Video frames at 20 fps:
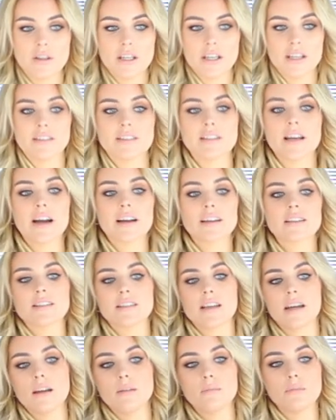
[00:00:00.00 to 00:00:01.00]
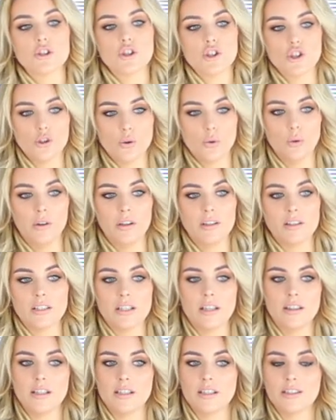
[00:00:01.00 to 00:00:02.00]
with the exact same shorts.
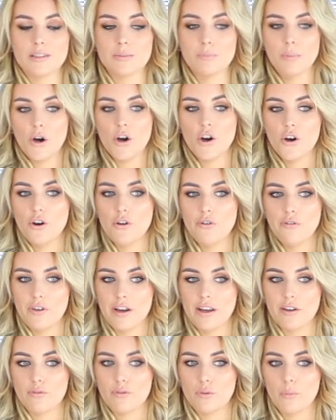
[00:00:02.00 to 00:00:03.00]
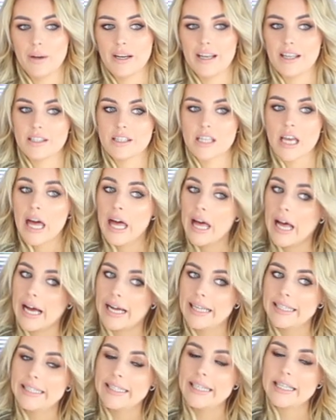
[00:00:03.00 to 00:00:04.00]
Now this is perfect for when it's
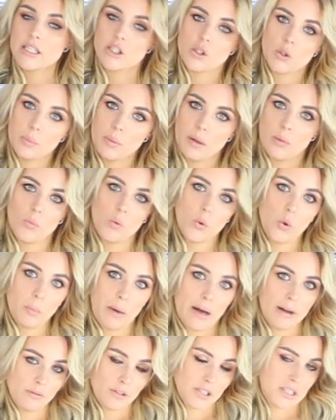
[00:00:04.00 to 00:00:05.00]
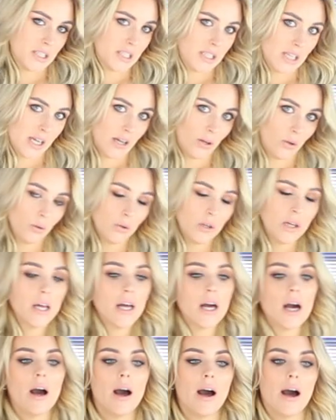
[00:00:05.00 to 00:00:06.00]
a little bit warm out still,
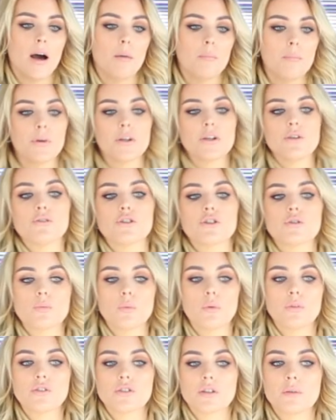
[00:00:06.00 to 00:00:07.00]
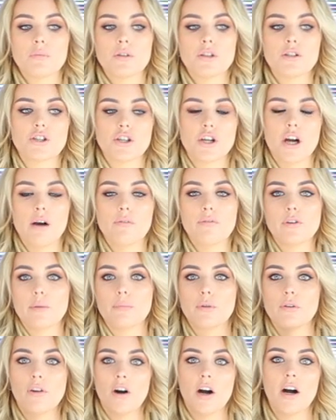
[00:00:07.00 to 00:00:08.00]
but you just want something to cover
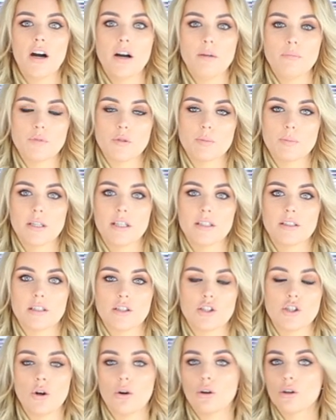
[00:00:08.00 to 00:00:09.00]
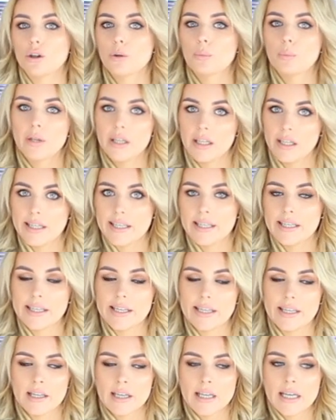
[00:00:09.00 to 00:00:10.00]
up your arms because it's not
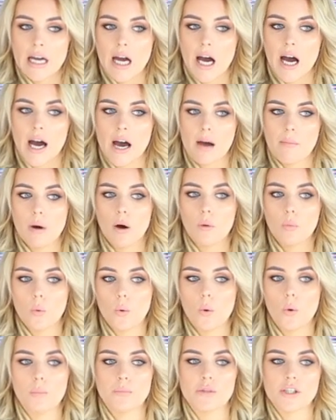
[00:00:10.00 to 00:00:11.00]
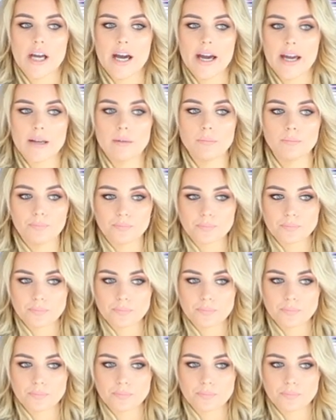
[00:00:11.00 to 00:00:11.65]
completely a warm day.